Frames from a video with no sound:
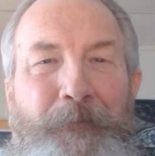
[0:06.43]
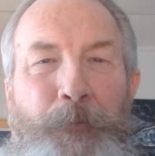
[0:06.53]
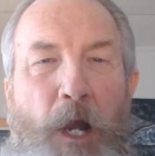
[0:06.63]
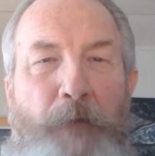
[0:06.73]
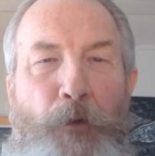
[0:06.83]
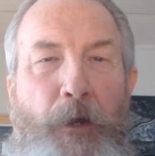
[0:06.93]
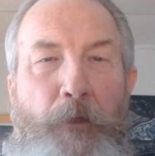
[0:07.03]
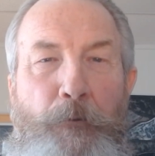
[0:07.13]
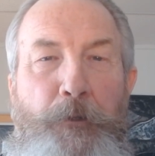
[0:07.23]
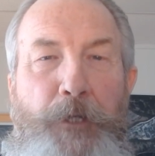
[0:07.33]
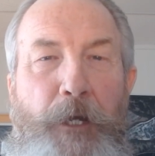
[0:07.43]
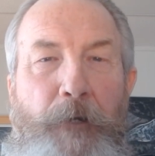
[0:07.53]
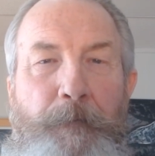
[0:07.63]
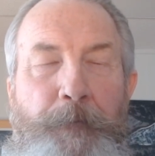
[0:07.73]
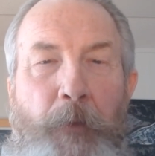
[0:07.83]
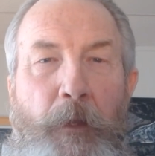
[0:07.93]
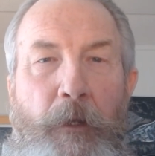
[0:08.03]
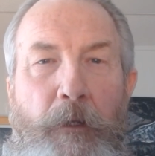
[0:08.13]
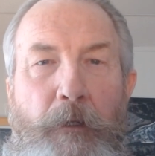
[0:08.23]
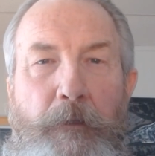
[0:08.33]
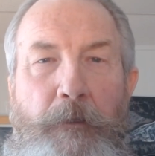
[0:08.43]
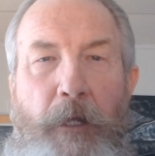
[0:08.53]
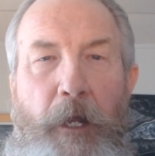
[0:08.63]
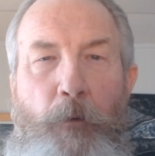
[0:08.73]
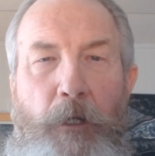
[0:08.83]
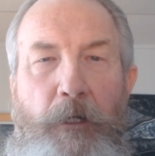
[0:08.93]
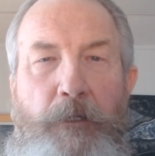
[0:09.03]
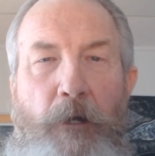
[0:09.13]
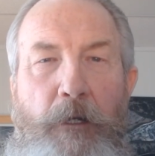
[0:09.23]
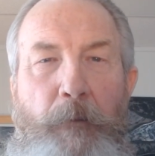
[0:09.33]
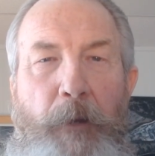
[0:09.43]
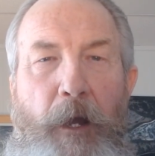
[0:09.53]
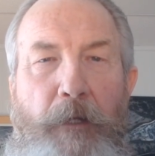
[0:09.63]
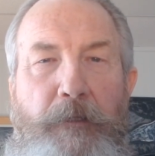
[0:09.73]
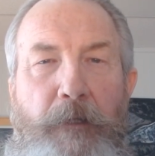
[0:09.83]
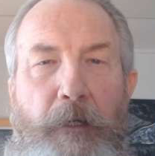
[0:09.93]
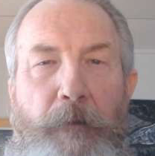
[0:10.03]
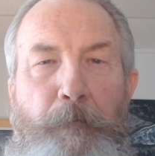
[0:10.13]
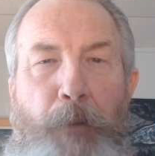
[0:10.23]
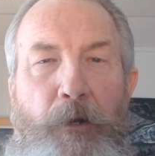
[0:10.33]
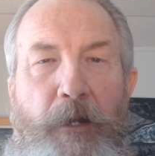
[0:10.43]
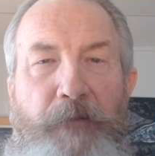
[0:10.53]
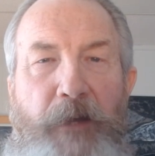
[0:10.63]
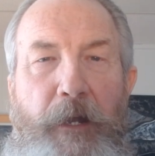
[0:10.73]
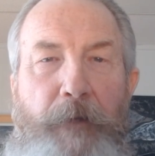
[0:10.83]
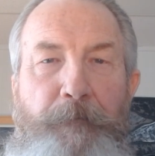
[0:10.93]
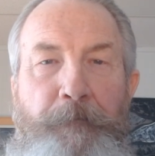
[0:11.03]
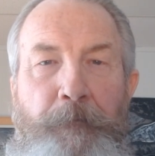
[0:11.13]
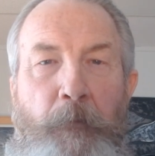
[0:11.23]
Time for another Root Tale. Today we're going to talk about burning van.